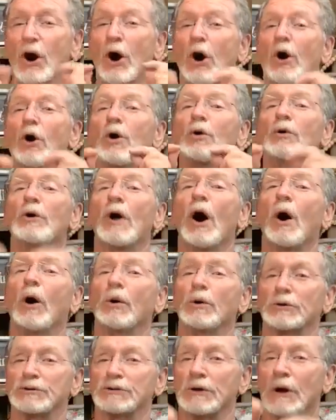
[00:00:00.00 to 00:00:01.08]
Who
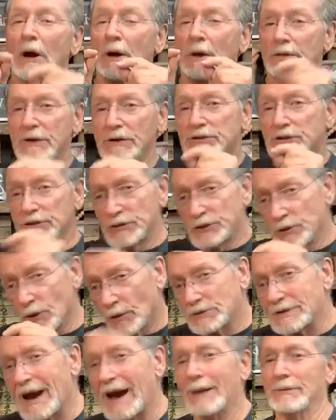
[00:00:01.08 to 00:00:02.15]
knows? This is your
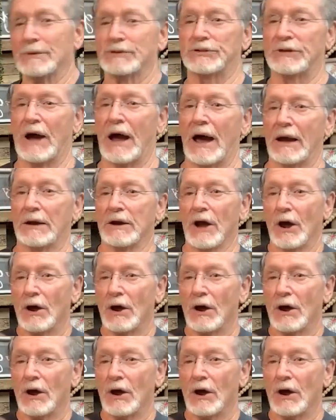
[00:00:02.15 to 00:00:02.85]
time to shine.